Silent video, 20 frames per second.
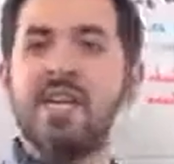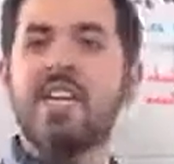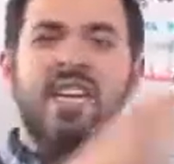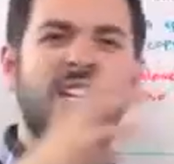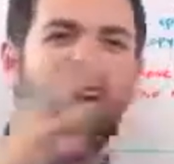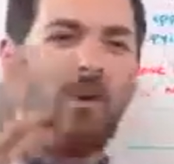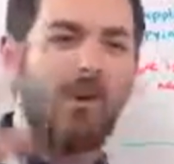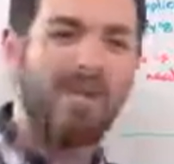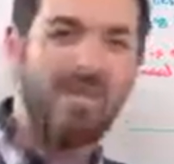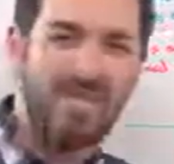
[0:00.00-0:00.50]

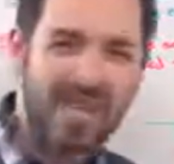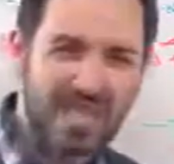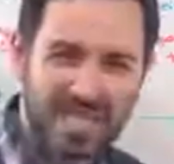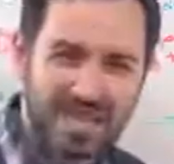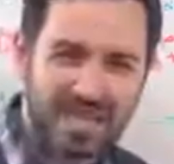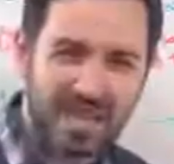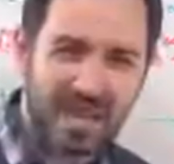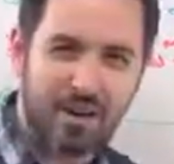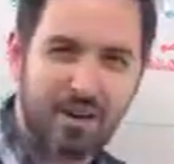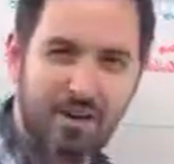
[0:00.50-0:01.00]

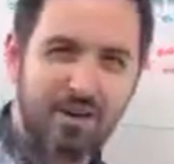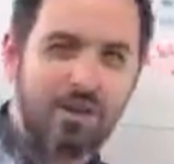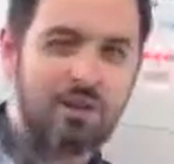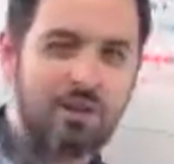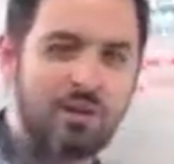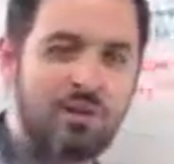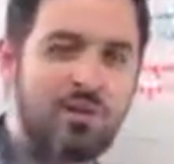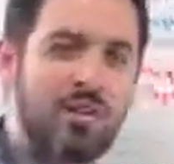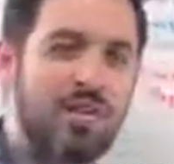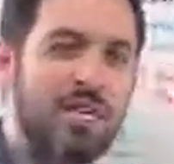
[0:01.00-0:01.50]
investigate all these
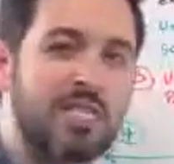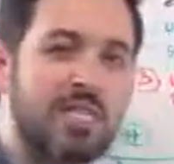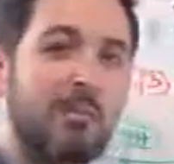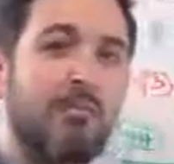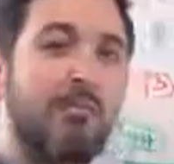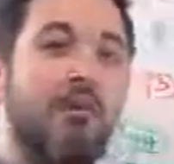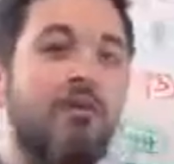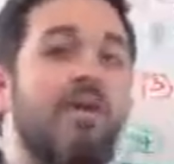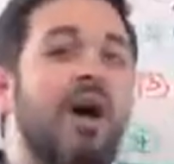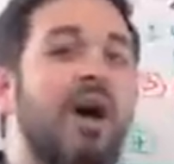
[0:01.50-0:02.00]
sorts of things and
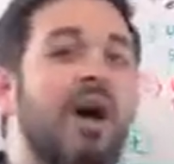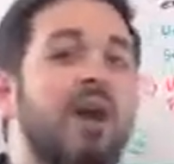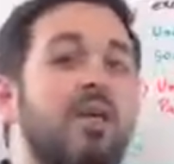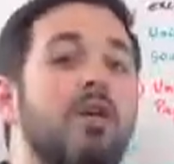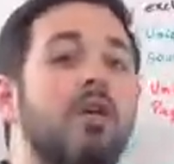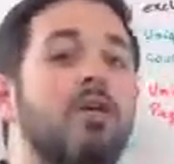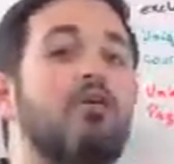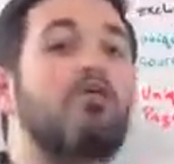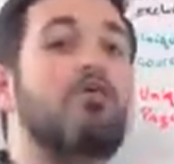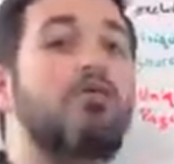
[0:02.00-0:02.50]
provide
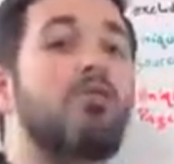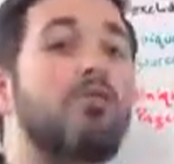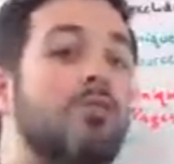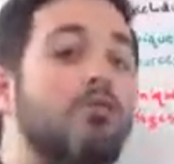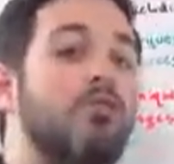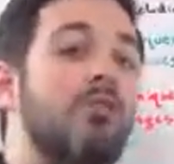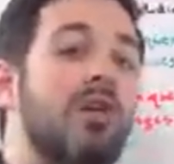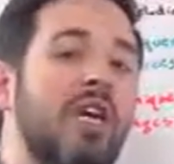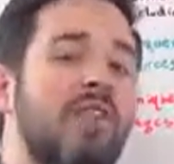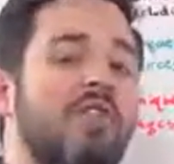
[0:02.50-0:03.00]
true
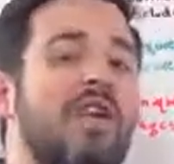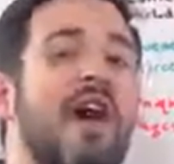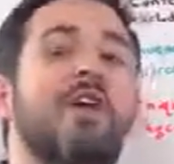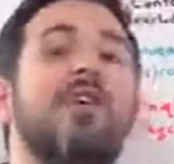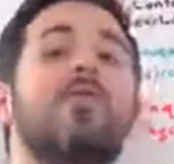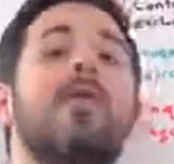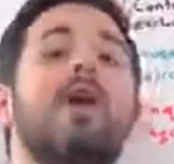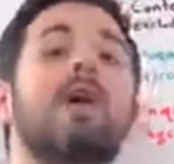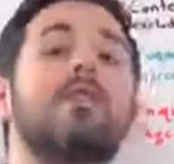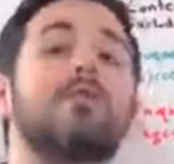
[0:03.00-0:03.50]
unique
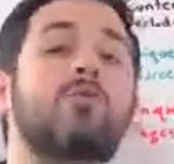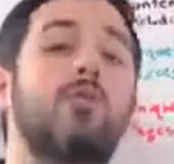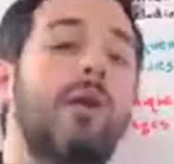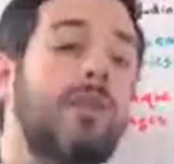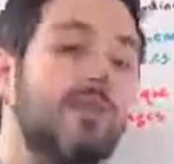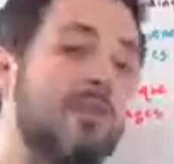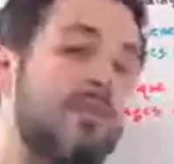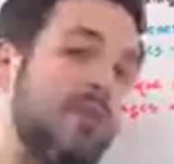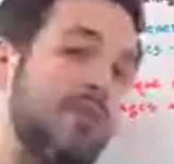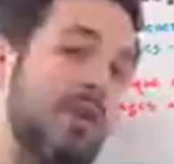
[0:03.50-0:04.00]
value as
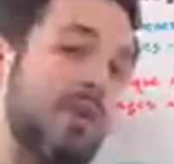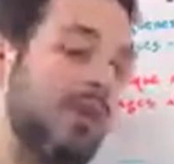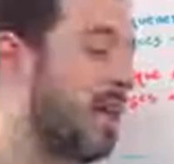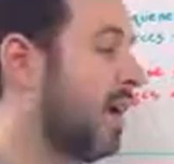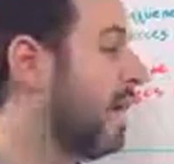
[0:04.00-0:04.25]
well as unique